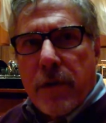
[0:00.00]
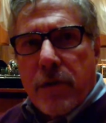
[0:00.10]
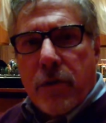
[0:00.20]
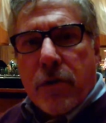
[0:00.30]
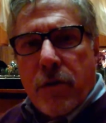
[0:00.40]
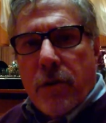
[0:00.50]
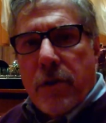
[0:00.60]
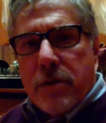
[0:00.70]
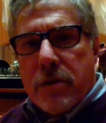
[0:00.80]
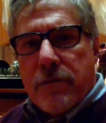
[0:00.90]
they're
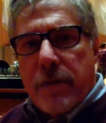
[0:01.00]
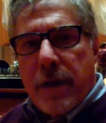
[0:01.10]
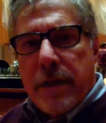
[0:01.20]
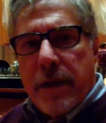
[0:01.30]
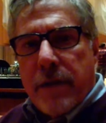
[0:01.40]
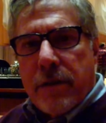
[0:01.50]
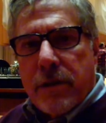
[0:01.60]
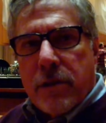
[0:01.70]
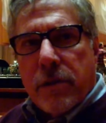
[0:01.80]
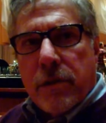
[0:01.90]
curious to find out
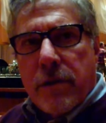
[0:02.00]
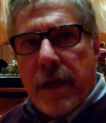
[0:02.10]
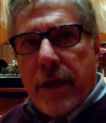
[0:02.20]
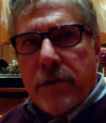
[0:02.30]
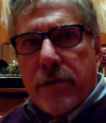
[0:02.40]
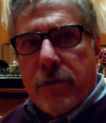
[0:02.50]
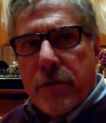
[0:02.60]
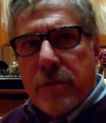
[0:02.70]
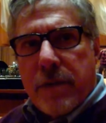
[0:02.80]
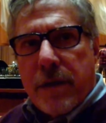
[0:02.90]
and to learn how to do
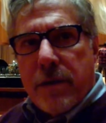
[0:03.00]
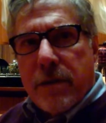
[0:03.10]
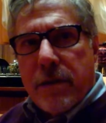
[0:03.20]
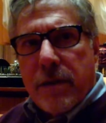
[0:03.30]
it better.